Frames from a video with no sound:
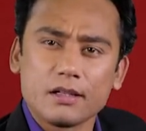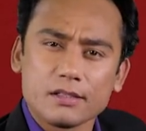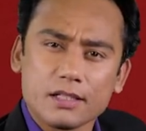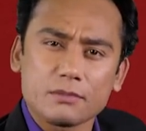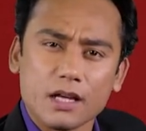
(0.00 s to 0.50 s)

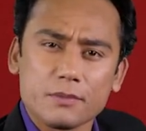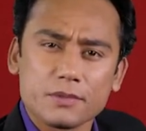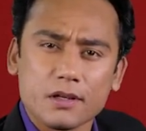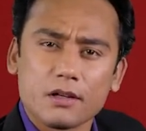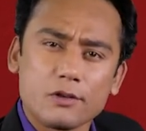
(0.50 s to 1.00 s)

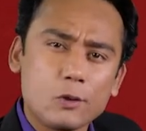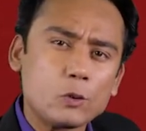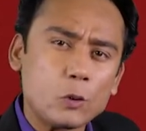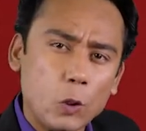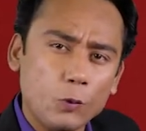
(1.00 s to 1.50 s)
Sometimes, due
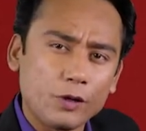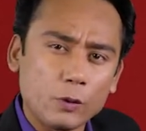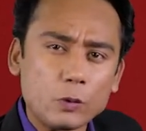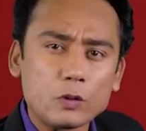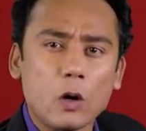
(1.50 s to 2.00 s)
to
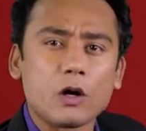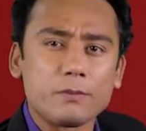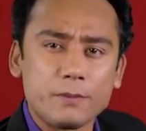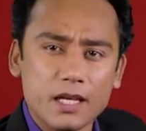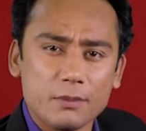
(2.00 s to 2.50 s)
overload on
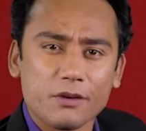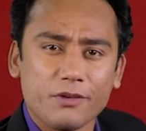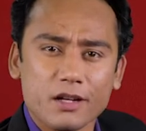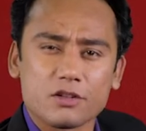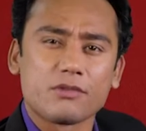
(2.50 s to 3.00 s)

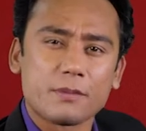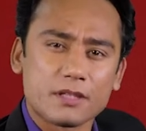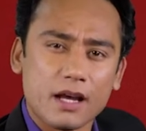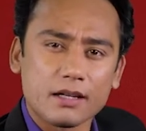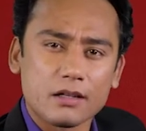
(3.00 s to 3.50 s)
PMAY-G
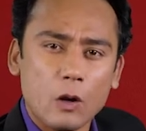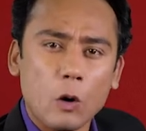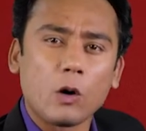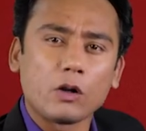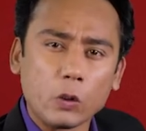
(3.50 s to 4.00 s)
website
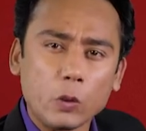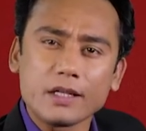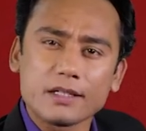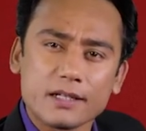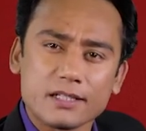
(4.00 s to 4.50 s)
or low
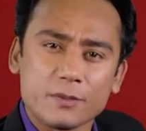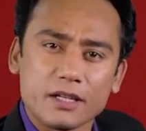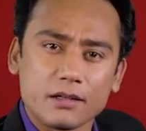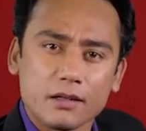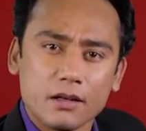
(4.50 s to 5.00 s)
internet
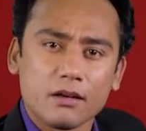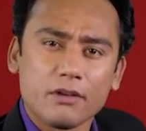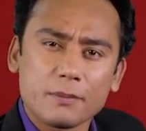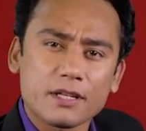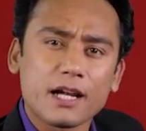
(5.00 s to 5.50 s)
speed,
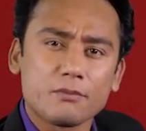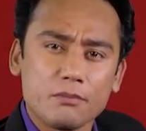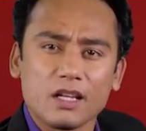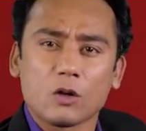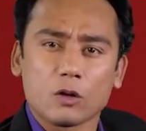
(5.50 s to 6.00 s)
website
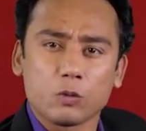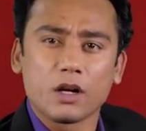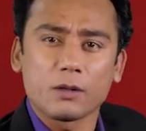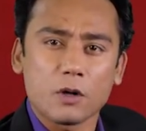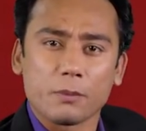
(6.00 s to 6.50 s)
may not
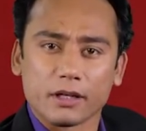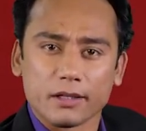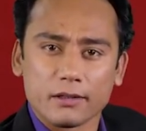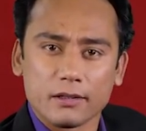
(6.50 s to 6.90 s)
work properly.